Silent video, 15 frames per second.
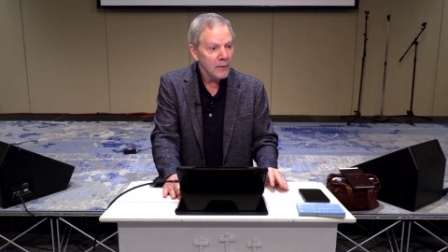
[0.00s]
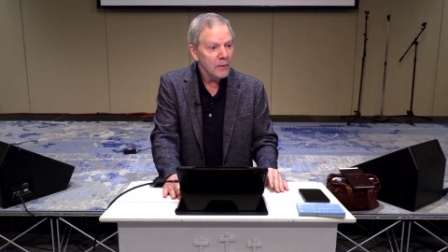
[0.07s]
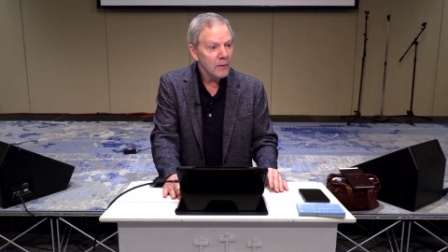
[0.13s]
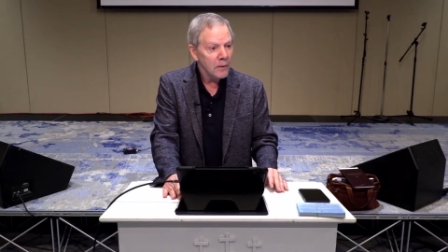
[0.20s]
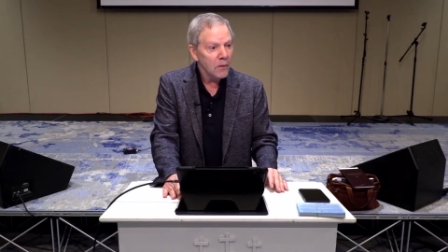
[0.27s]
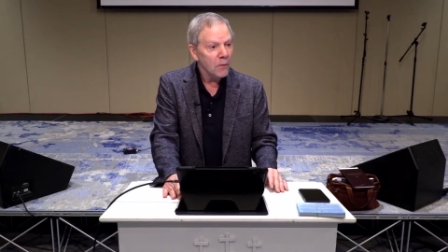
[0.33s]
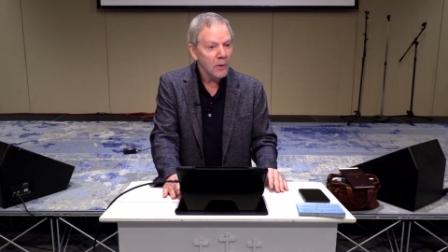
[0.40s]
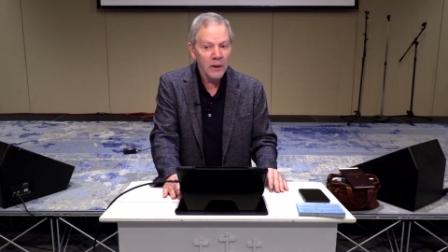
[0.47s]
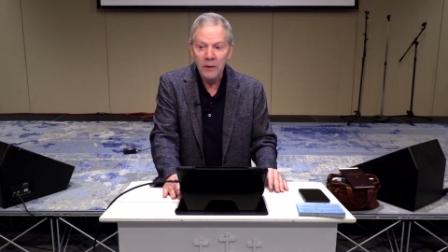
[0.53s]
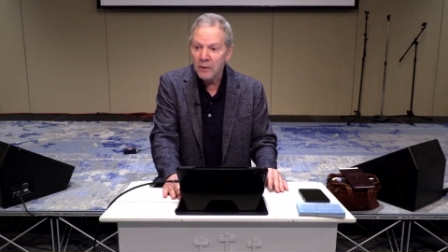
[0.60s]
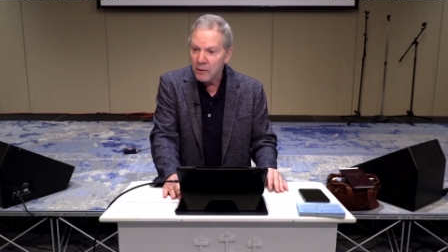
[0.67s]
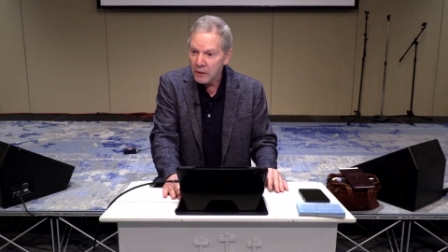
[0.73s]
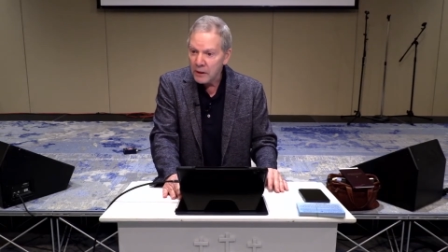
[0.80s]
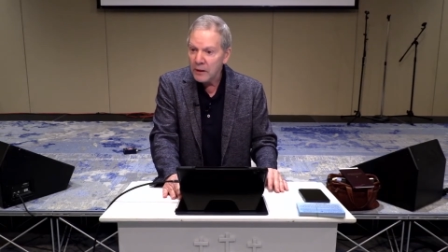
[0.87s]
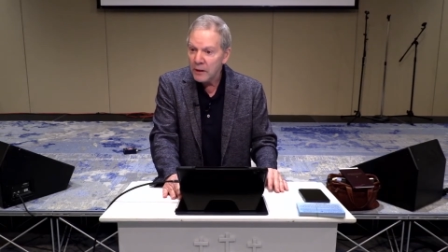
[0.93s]
So in
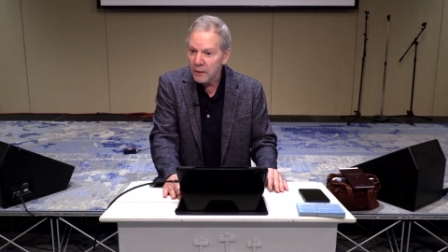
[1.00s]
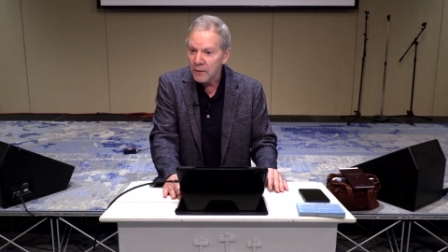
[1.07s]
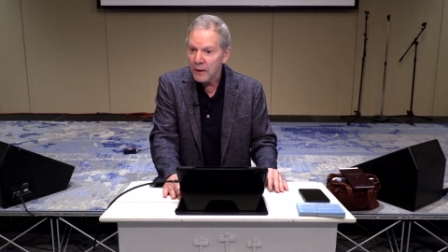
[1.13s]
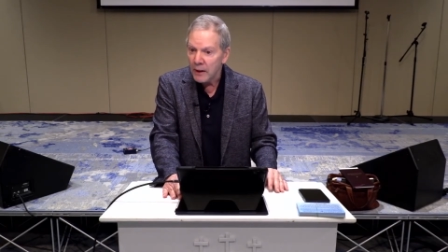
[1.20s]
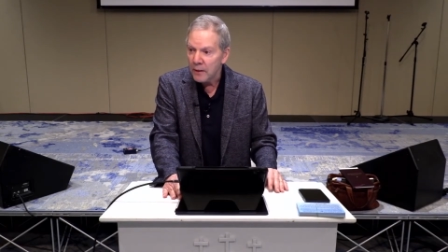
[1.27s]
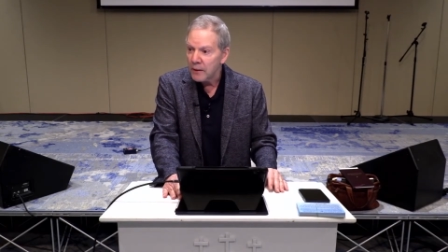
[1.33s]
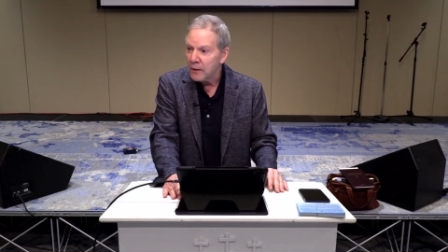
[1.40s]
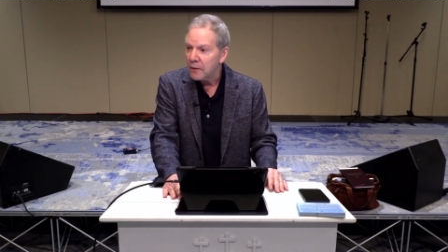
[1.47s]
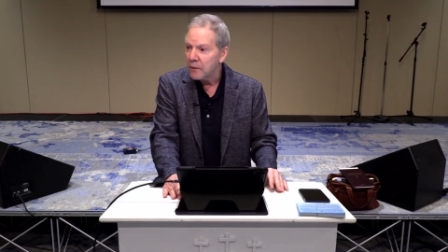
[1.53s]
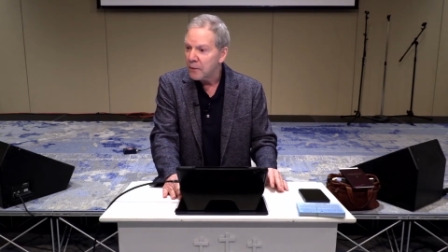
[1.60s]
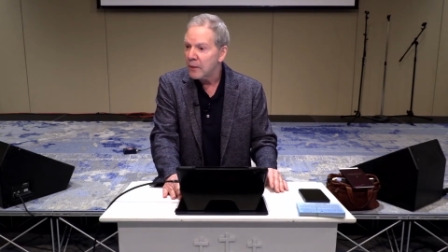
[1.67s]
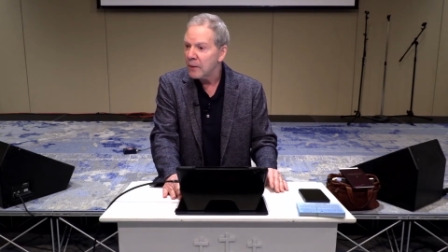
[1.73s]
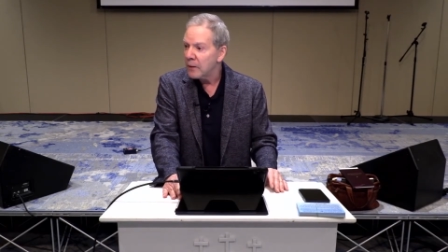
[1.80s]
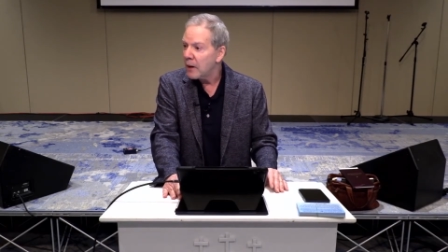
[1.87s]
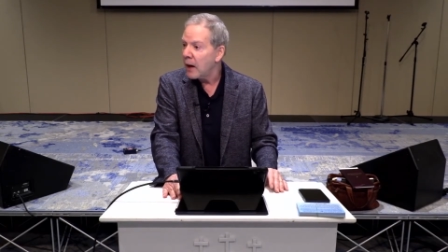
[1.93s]
seeing that, it's
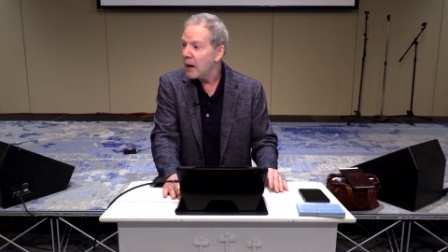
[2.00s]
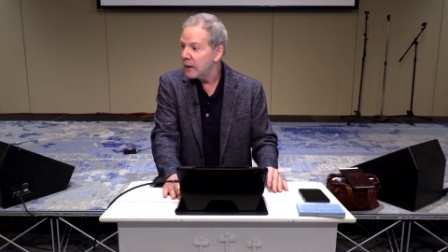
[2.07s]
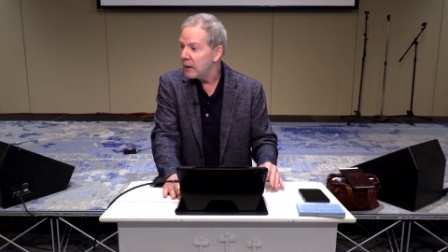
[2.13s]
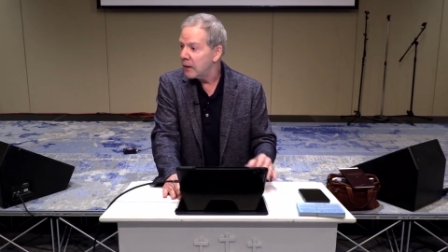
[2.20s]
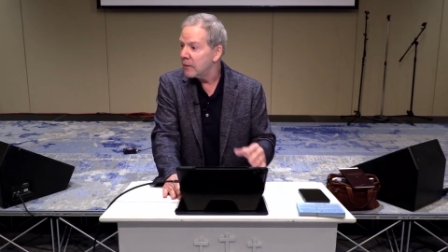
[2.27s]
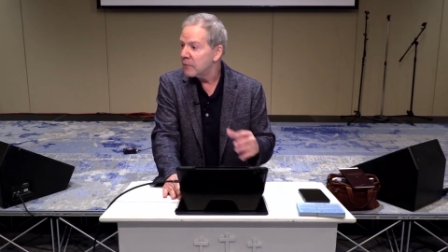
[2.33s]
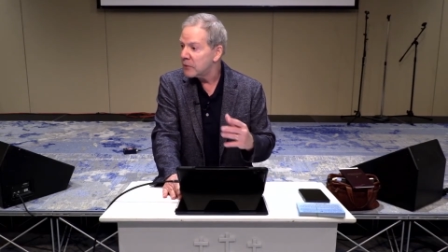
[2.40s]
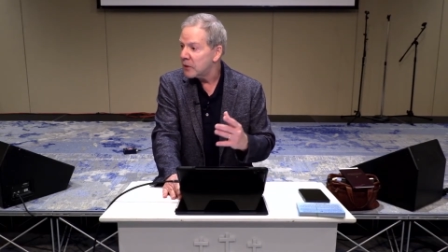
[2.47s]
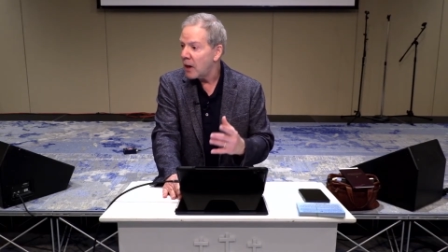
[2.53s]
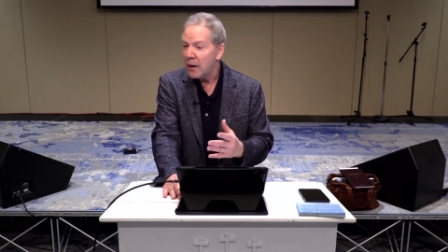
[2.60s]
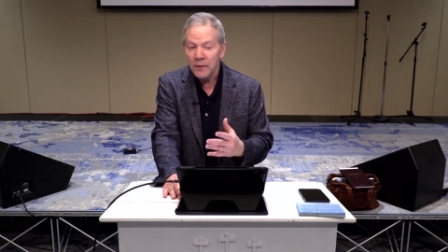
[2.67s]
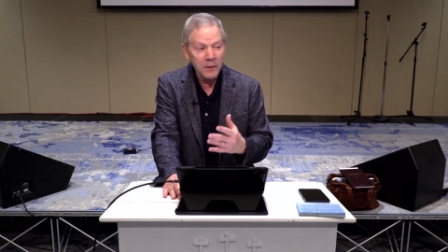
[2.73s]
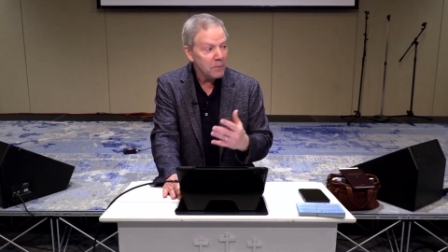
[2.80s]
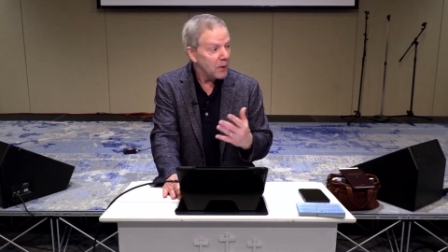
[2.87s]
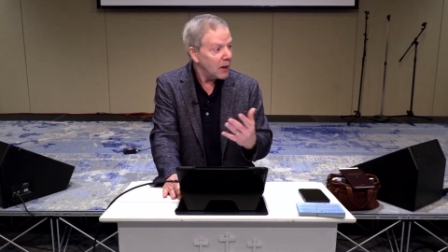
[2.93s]
the idea of
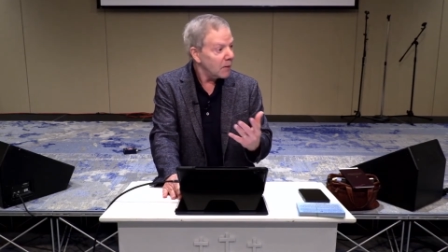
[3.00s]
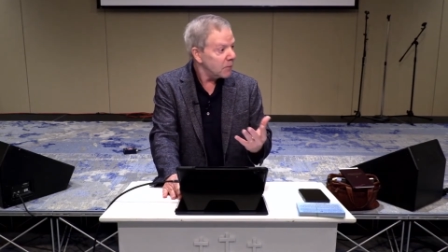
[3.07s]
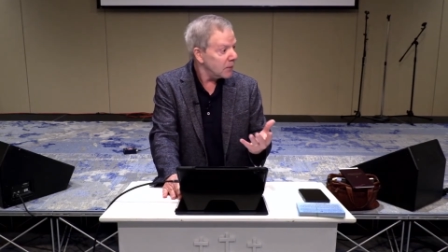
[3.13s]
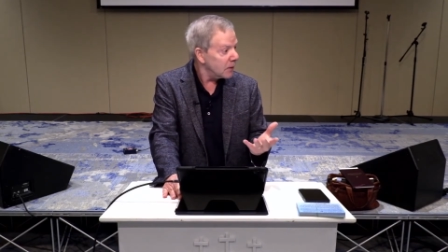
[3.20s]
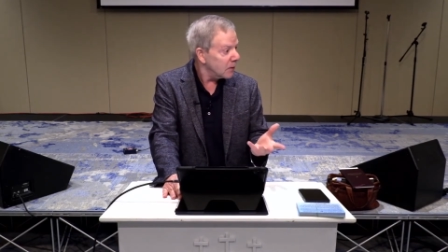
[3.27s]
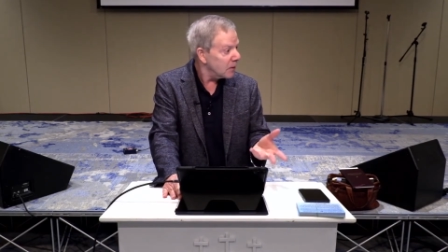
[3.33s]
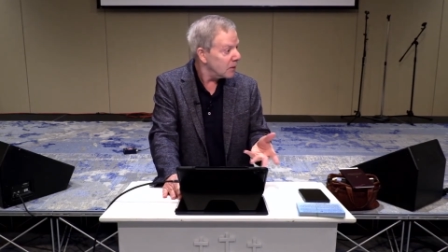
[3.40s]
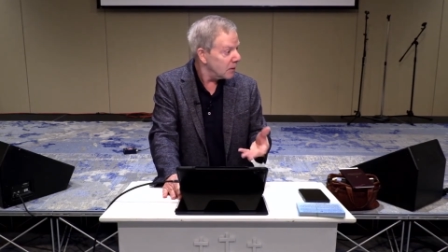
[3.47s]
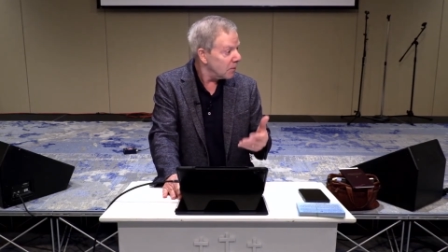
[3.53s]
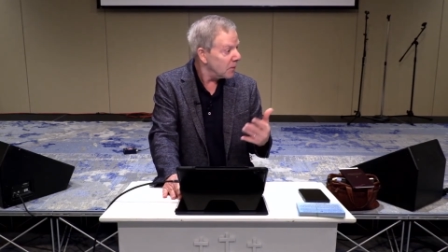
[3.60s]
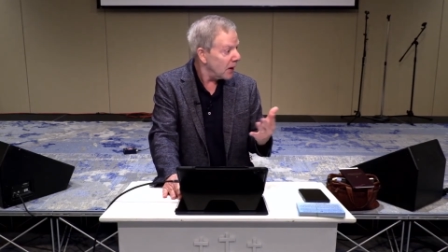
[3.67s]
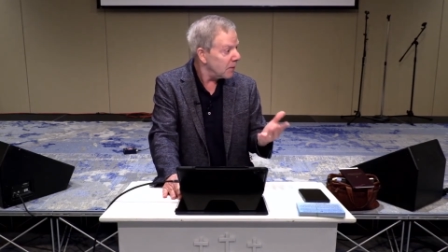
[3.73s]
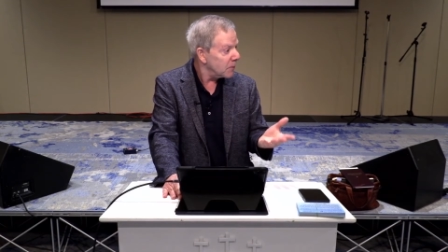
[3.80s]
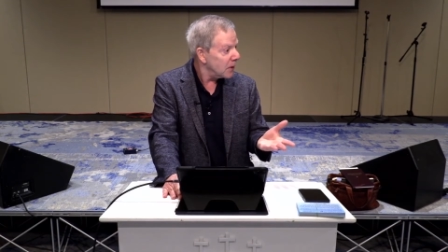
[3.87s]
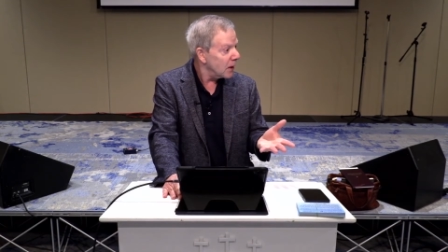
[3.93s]
John the Baptist, the
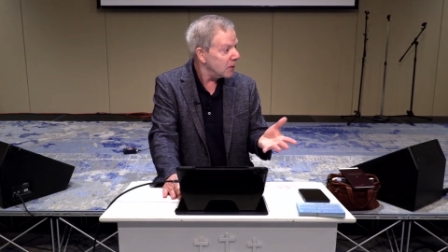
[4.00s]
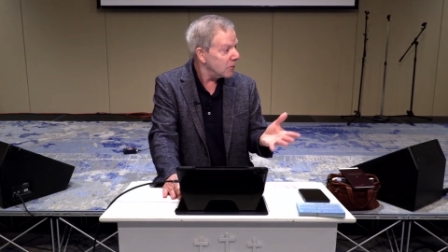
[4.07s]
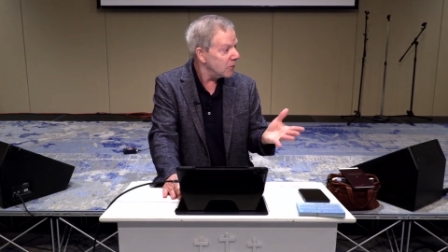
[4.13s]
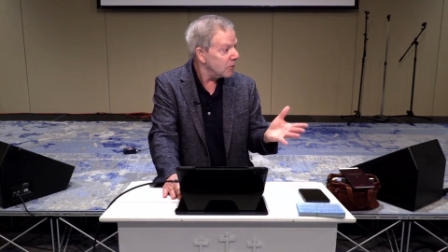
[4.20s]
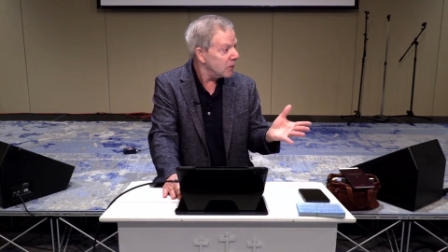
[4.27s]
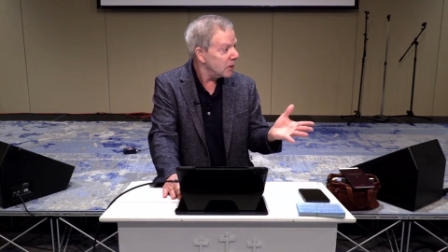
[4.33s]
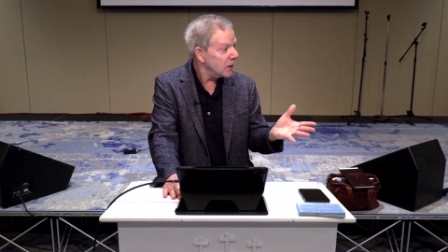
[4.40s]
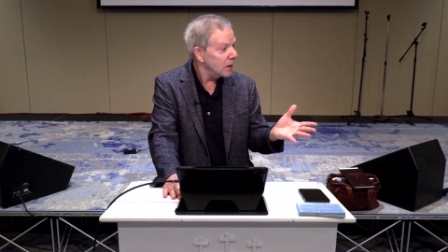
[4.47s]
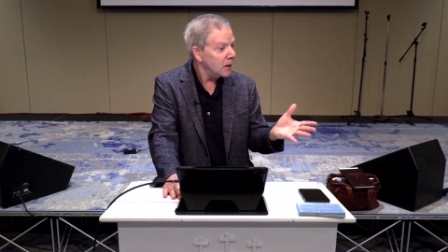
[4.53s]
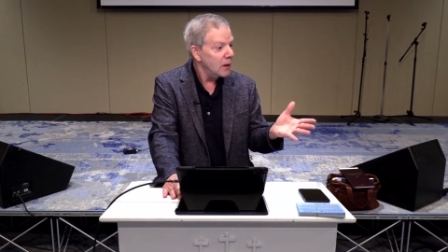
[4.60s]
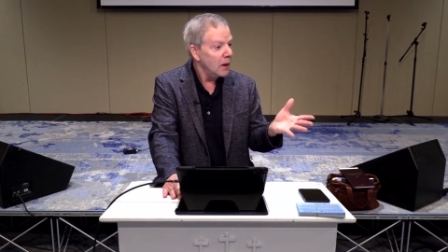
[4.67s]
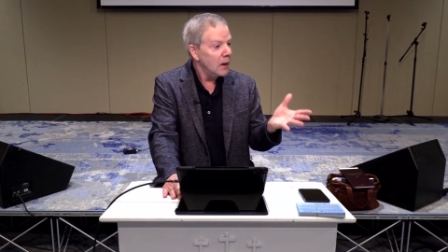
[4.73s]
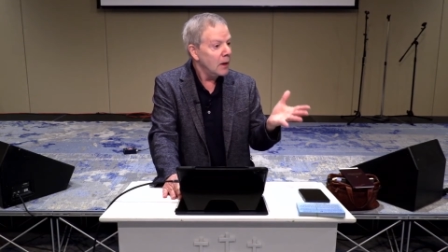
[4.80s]
baptizer, you see.